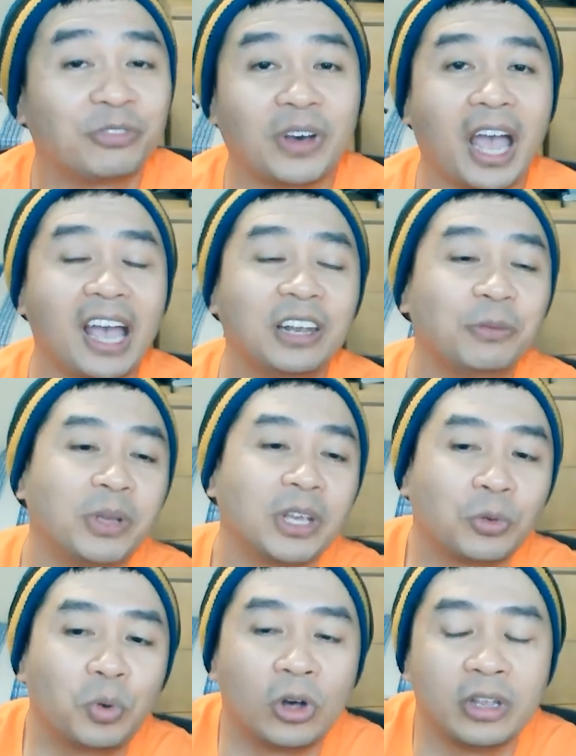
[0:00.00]
if I had to
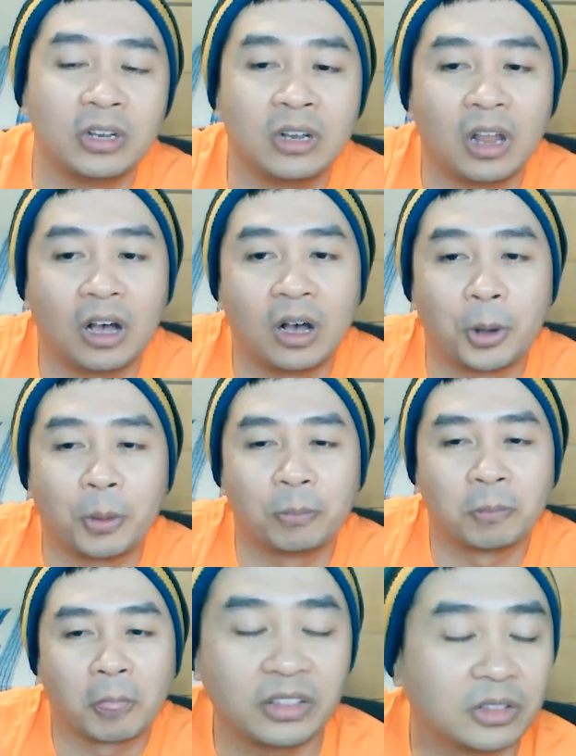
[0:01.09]
pick one, um,